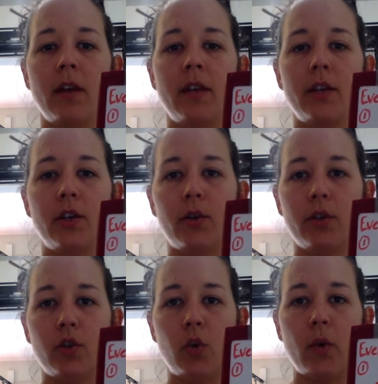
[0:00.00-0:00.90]
then you go
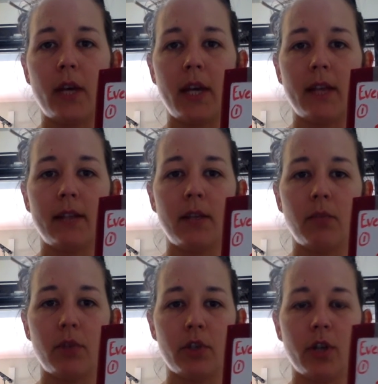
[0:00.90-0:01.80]
into 20
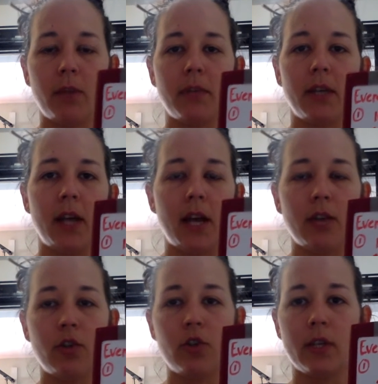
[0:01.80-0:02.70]
handstand push-ups,
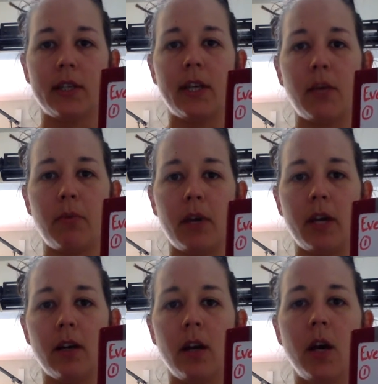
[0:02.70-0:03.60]
again, strict kipping,